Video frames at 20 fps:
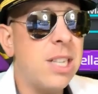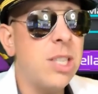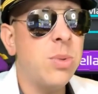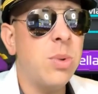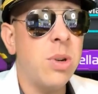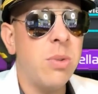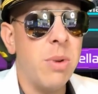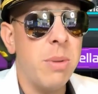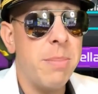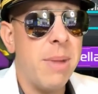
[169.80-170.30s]

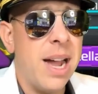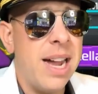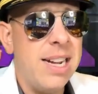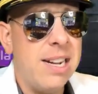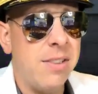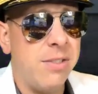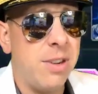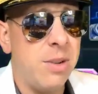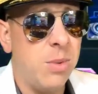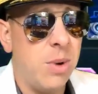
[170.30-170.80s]
want to remind
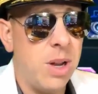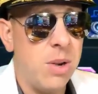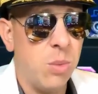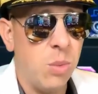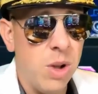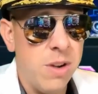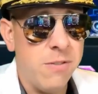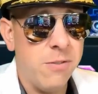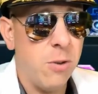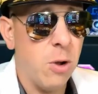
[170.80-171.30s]
everyone
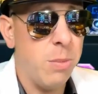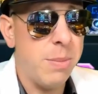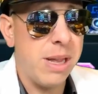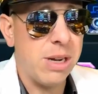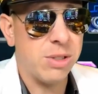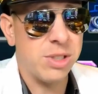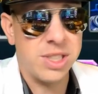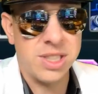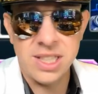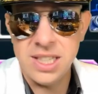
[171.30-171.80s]
what
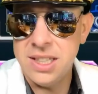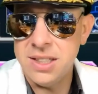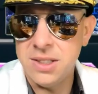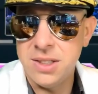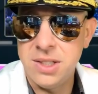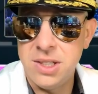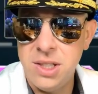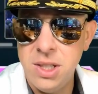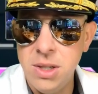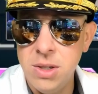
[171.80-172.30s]
Fullmetal's
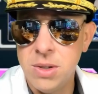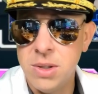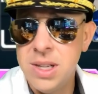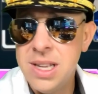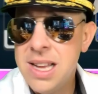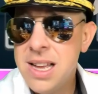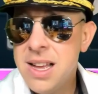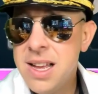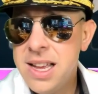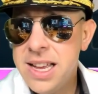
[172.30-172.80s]
skills do.
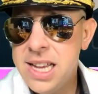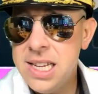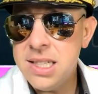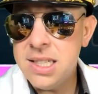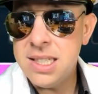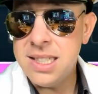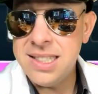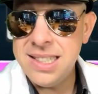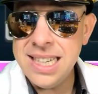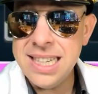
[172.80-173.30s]
His
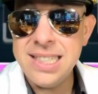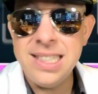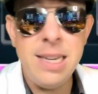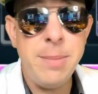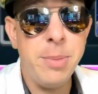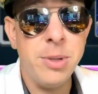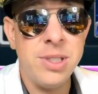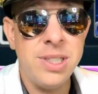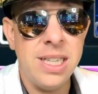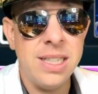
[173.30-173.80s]

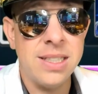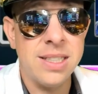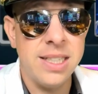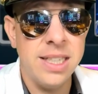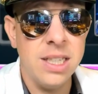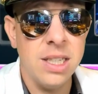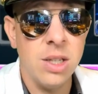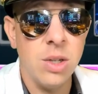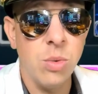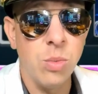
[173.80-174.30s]
60%
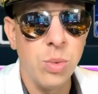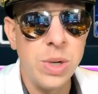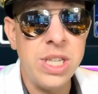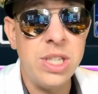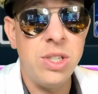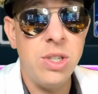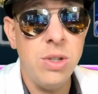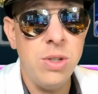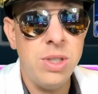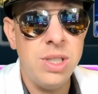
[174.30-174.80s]
skill
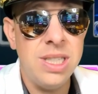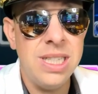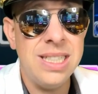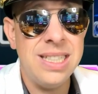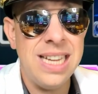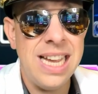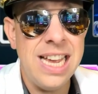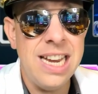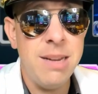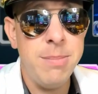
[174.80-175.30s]

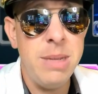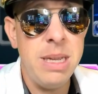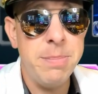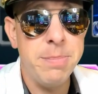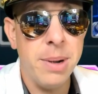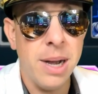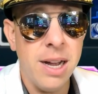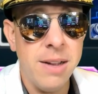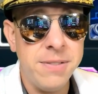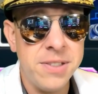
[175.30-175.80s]
reduces enemy
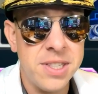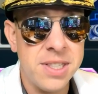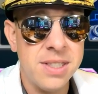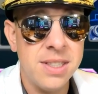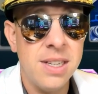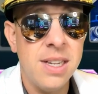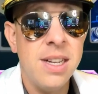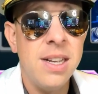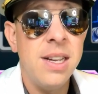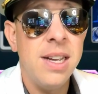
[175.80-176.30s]
buffs
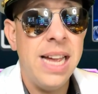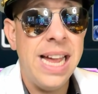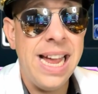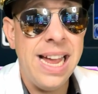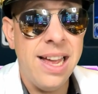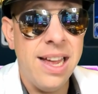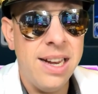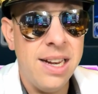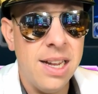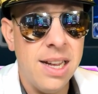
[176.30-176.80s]

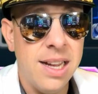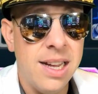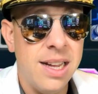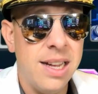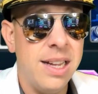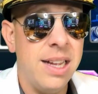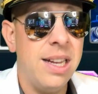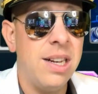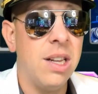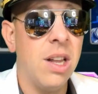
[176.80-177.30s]
and
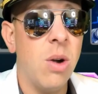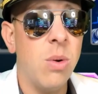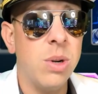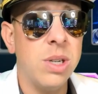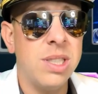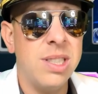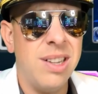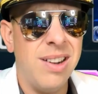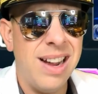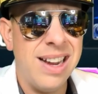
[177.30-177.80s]

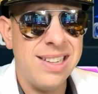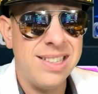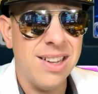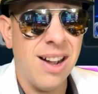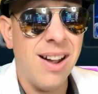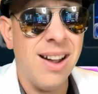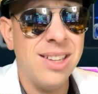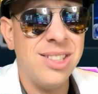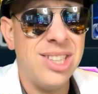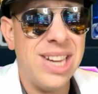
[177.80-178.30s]
lowers their
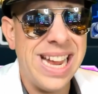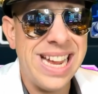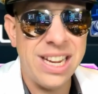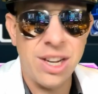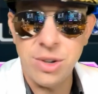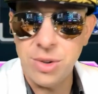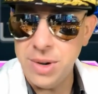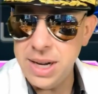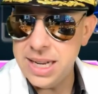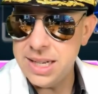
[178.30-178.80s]
dodge and
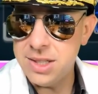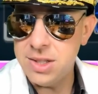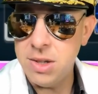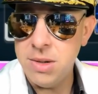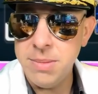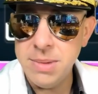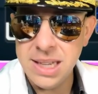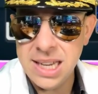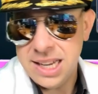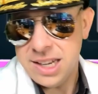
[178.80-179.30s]
crit. So
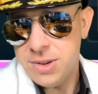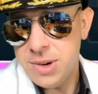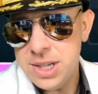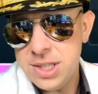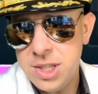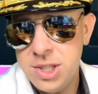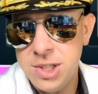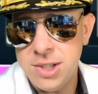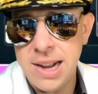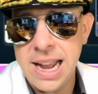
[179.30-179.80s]
it
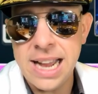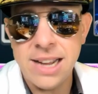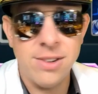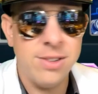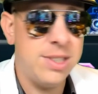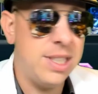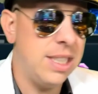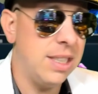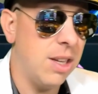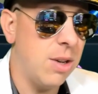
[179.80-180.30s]
increases your
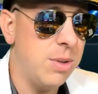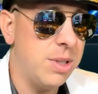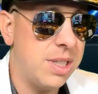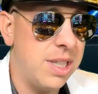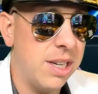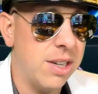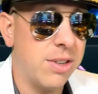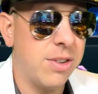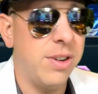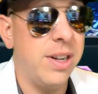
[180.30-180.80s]
accuracy, lowers
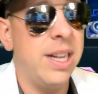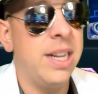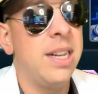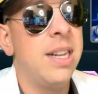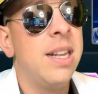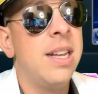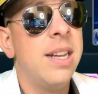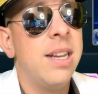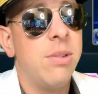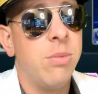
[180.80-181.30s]
their crit,
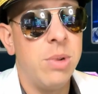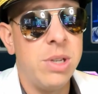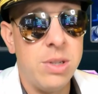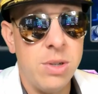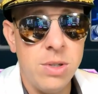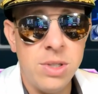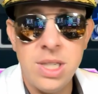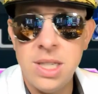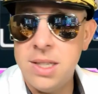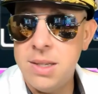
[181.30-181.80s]

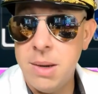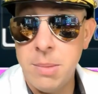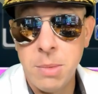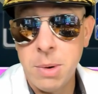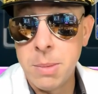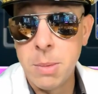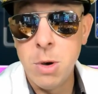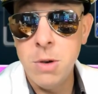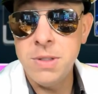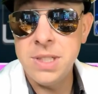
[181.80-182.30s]
reduces and
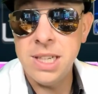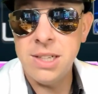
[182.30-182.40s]
removes their